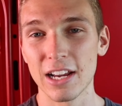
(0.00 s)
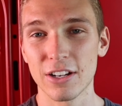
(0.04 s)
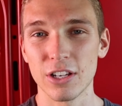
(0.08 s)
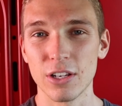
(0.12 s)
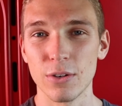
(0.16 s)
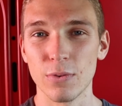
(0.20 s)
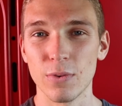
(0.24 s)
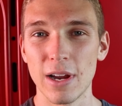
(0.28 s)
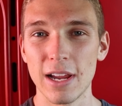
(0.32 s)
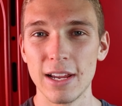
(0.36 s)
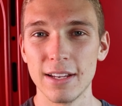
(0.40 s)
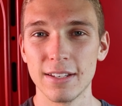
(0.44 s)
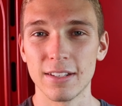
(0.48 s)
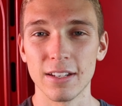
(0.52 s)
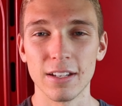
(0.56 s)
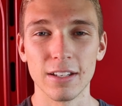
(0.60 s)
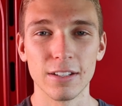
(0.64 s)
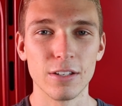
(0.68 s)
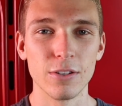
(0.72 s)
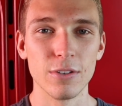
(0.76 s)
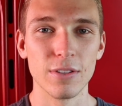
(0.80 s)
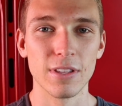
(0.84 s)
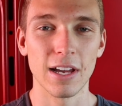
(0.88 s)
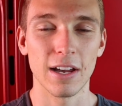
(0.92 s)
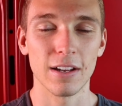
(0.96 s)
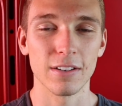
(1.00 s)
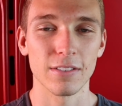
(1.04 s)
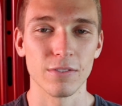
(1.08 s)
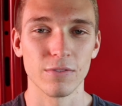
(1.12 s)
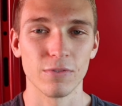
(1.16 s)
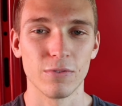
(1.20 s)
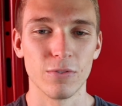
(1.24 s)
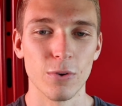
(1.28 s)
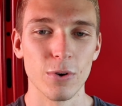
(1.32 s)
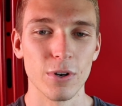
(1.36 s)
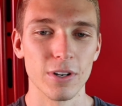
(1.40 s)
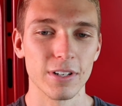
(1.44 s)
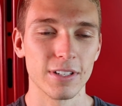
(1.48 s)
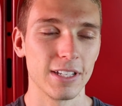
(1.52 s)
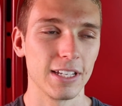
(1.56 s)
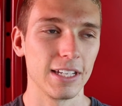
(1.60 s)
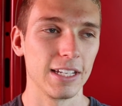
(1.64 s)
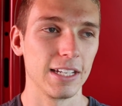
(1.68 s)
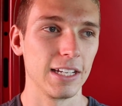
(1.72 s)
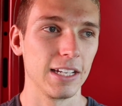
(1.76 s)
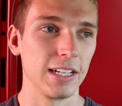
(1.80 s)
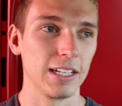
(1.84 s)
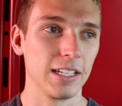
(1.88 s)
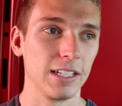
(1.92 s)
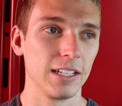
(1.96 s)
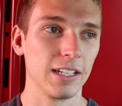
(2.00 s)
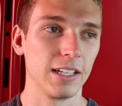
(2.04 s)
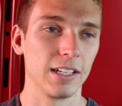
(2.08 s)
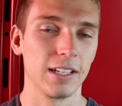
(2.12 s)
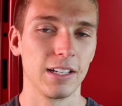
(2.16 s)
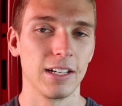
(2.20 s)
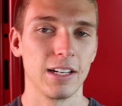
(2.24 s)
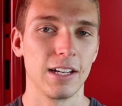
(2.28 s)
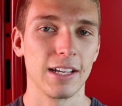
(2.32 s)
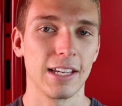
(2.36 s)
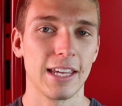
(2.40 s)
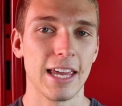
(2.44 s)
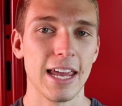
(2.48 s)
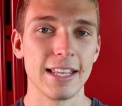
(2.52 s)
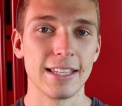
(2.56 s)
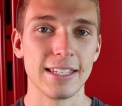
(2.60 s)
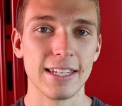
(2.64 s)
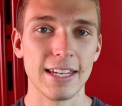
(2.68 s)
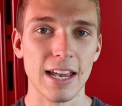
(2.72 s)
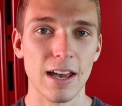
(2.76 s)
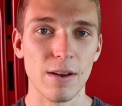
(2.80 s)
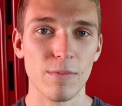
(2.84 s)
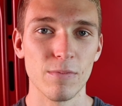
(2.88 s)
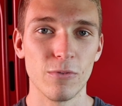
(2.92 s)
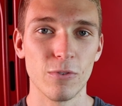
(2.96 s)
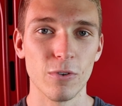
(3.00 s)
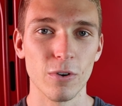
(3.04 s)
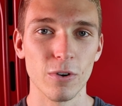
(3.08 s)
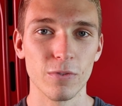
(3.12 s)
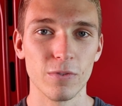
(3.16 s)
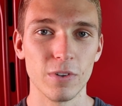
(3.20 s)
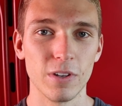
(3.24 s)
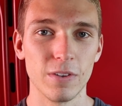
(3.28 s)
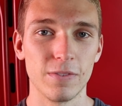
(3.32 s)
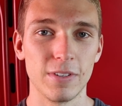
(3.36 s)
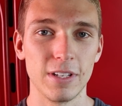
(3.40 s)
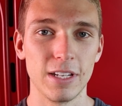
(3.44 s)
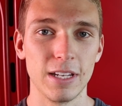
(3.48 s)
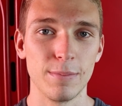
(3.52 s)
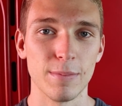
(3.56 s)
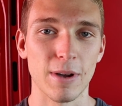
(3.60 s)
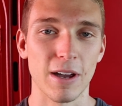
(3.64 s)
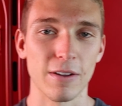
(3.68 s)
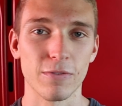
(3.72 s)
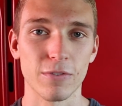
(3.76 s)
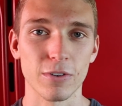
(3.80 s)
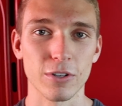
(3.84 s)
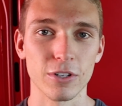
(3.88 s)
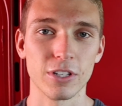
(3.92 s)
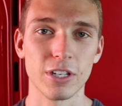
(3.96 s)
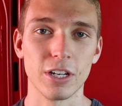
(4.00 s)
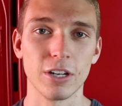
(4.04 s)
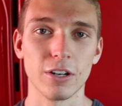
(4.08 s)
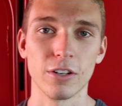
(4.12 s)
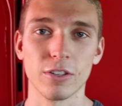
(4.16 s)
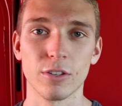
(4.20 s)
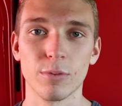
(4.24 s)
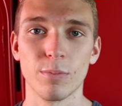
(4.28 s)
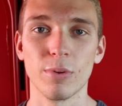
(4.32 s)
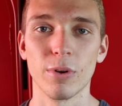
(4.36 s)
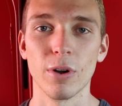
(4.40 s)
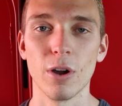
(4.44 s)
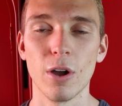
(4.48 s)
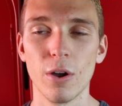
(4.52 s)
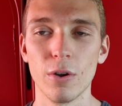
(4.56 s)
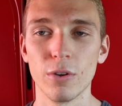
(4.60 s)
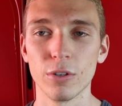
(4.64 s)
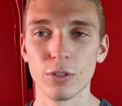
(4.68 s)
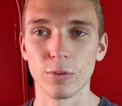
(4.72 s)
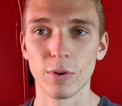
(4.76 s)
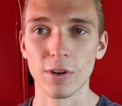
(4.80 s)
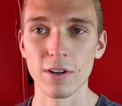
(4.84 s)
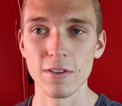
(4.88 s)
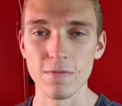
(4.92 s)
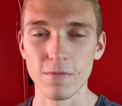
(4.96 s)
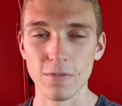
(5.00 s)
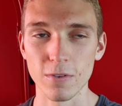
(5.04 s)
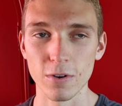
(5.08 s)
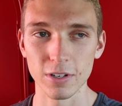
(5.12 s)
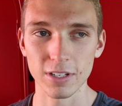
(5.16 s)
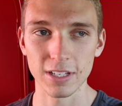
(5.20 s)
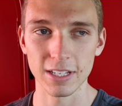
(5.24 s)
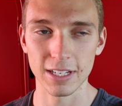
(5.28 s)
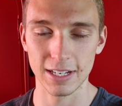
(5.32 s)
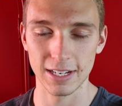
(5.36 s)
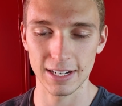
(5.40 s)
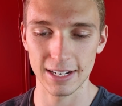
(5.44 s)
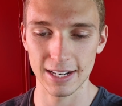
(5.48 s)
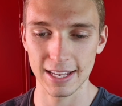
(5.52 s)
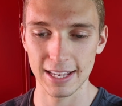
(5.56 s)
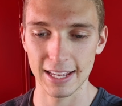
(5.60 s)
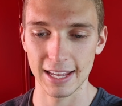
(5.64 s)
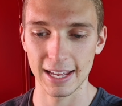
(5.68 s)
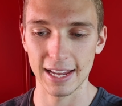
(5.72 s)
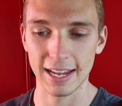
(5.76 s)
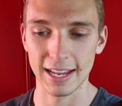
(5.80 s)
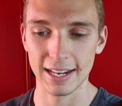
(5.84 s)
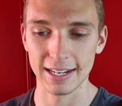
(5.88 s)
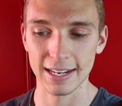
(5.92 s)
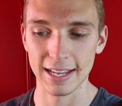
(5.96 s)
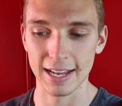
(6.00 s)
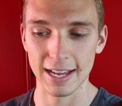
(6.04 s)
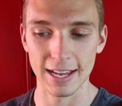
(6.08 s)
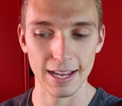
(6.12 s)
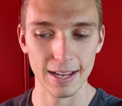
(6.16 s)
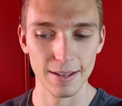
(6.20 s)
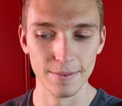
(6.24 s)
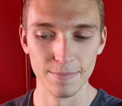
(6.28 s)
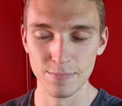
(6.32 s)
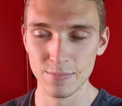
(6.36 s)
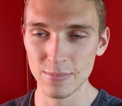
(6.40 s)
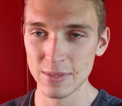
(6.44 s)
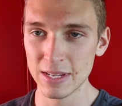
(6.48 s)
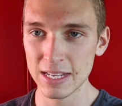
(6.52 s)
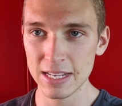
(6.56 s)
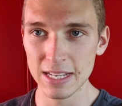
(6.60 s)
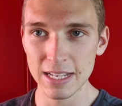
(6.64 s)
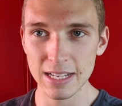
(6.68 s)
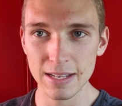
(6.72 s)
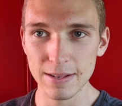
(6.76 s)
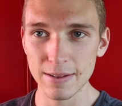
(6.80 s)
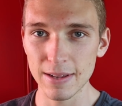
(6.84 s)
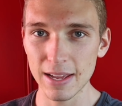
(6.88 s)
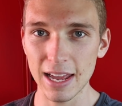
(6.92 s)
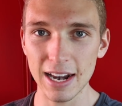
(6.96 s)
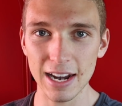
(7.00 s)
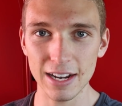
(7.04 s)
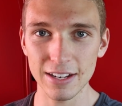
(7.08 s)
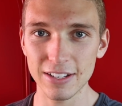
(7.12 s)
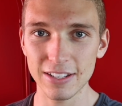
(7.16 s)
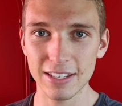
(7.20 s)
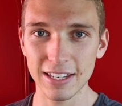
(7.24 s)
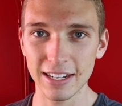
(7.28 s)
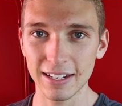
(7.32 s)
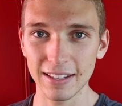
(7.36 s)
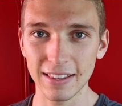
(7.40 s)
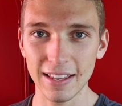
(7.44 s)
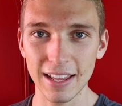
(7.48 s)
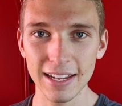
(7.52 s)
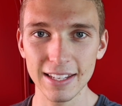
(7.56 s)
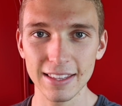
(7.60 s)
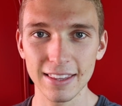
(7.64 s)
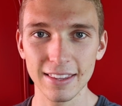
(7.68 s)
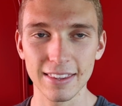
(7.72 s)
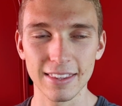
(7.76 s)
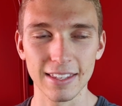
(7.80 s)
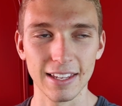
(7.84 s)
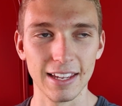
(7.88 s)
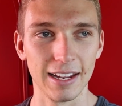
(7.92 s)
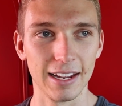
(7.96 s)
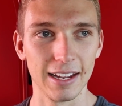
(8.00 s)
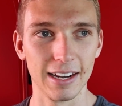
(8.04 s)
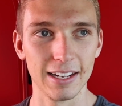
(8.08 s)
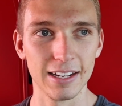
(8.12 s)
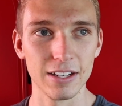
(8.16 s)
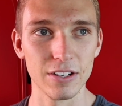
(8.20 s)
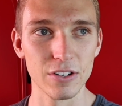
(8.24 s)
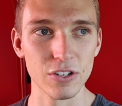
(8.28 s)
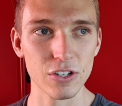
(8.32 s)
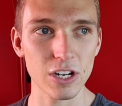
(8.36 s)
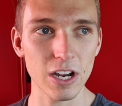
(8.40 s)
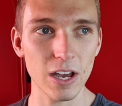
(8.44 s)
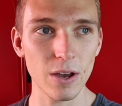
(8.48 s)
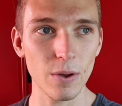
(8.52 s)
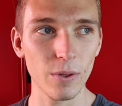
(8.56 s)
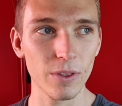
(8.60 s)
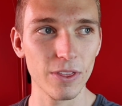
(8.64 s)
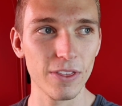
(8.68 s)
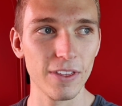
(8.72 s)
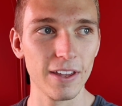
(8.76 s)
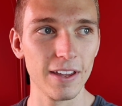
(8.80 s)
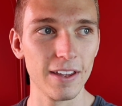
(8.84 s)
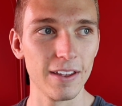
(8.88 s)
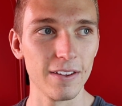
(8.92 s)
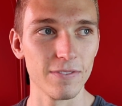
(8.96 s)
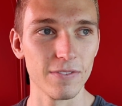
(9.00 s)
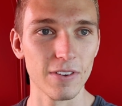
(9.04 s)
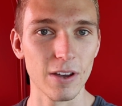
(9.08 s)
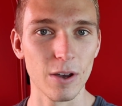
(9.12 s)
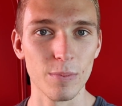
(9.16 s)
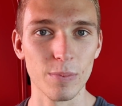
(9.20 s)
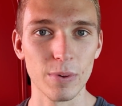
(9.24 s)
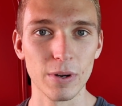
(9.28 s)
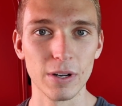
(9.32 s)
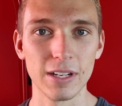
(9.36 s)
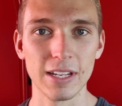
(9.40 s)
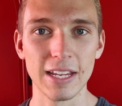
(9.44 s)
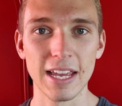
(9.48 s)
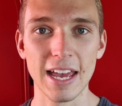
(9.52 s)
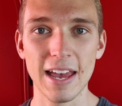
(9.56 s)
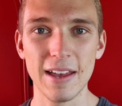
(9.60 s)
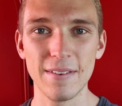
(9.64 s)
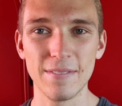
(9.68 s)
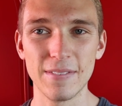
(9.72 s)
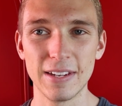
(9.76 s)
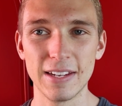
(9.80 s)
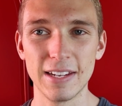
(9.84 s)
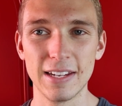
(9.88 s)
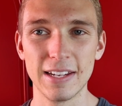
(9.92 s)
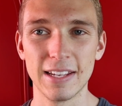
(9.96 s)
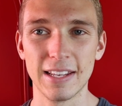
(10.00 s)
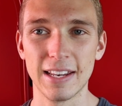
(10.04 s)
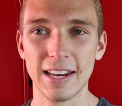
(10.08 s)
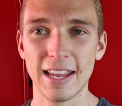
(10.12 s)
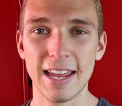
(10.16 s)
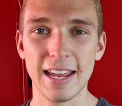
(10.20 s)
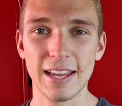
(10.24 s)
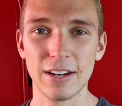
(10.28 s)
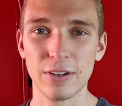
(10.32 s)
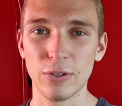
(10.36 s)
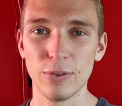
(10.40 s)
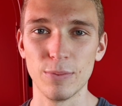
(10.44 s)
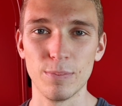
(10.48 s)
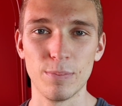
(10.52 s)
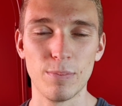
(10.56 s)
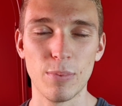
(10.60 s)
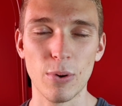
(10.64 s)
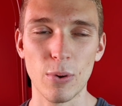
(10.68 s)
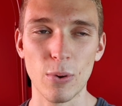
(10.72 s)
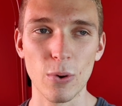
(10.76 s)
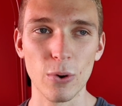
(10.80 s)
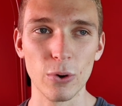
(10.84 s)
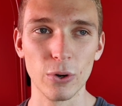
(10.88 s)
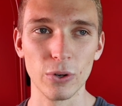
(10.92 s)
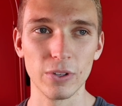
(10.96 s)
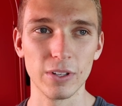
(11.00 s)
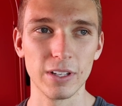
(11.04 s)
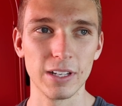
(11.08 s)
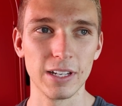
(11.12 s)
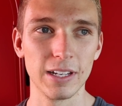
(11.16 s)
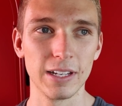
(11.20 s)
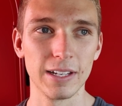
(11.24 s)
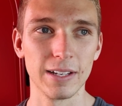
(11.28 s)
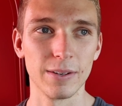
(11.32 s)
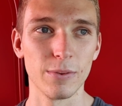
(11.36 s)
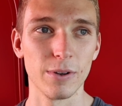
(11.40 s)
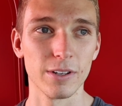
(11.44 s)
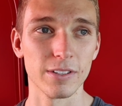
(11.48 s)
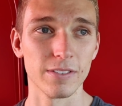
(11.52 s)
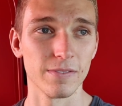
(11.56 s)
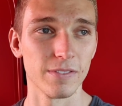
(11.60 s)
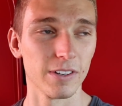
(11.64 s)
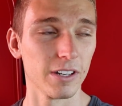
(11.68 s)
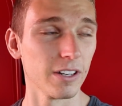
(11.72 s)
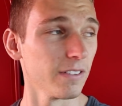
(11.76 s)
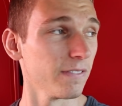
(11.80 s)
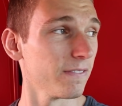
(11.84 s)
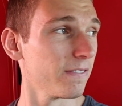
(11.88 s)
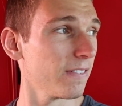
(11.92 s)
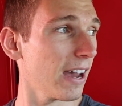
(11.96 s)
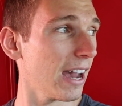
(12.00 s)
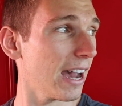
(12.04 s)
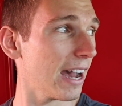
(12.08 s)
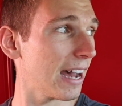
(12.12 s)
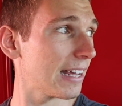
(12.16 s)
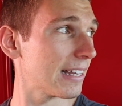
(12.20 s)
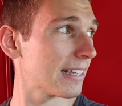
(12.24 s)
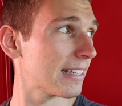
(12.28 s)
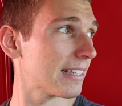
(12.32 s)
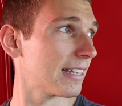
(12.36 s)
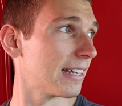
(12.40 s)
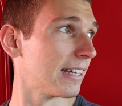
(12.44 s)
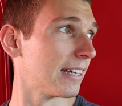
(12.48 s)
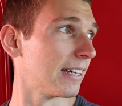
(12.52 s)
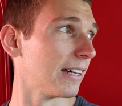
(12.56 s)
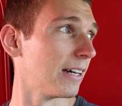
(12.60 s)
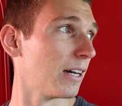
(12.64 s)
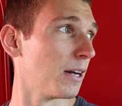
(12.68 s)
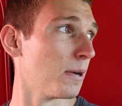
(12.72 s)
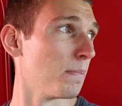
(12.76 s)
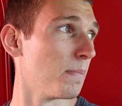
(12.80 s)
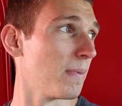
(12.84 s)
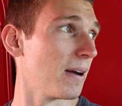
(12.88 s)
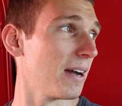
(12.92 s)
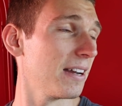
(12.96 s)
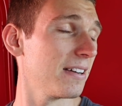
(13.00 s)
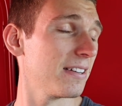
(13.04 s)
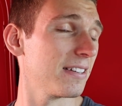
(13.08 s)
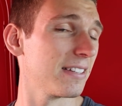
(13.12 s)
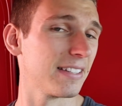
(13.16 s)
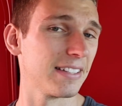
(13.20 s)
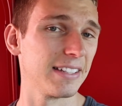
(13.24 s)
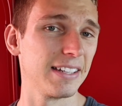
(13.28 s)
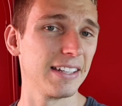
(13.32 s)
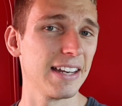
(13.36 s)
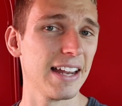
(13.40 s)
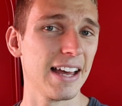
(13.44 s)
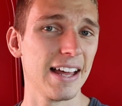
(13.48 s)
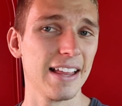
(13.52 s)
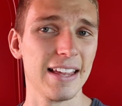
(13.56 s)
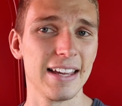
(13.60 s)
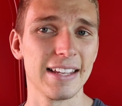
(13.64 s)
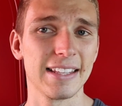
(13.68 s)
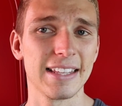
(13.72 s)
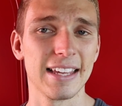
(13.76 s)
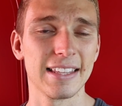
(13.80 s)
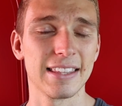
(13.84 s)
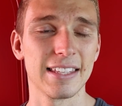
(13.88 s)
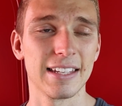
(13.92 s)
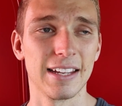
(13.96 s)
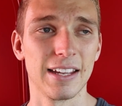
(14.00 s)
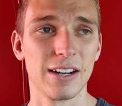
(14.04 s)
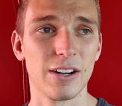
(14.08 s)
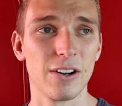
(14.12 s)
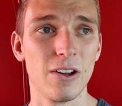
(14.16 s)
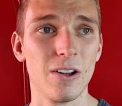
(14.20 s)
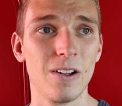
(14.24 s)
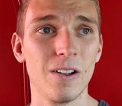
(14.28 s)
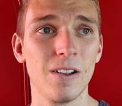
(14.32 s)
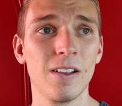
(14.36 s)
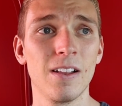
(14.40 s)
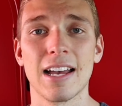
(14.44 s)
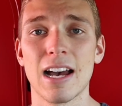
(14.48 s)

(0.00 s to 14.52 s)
I actually raced a 2014 KTM 450 my first year as a pro in 2014, and I just didn't like the thing. I didn't gel with it. It felt pretty heavy. It handled poorly. It wasn't very fast. I just did not like that thing at all.